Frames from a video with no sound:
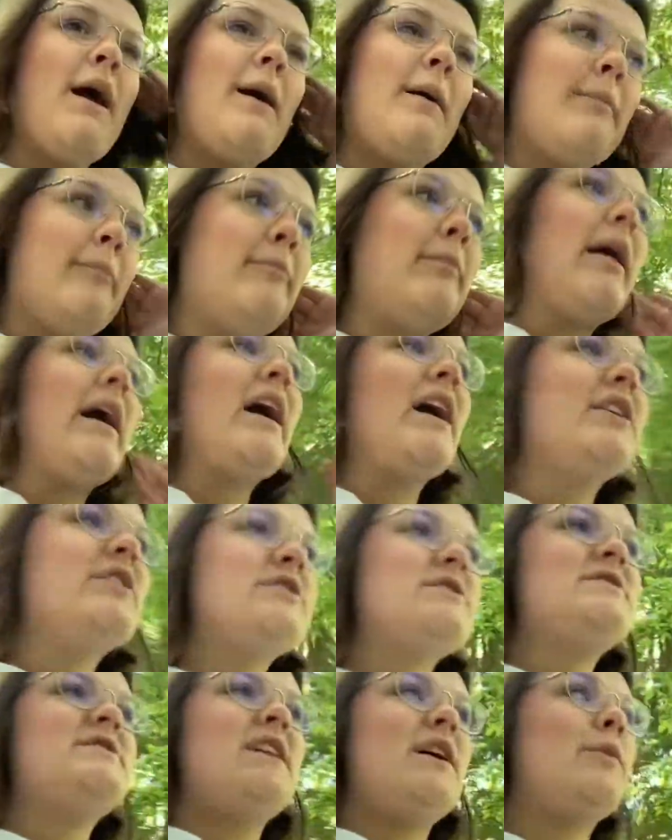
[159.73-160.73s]
but I
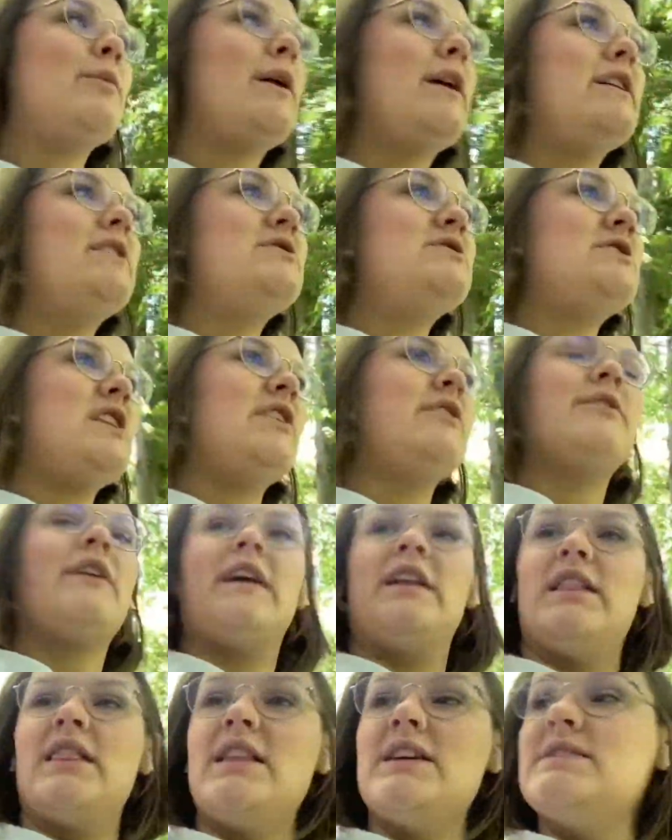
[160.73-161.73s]
understand why it
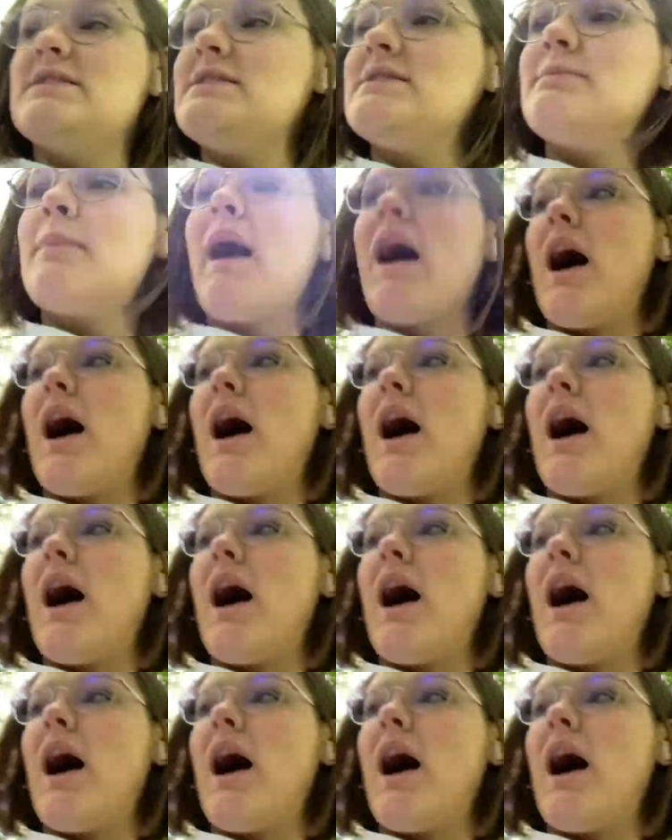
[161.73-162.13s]
generated this spot.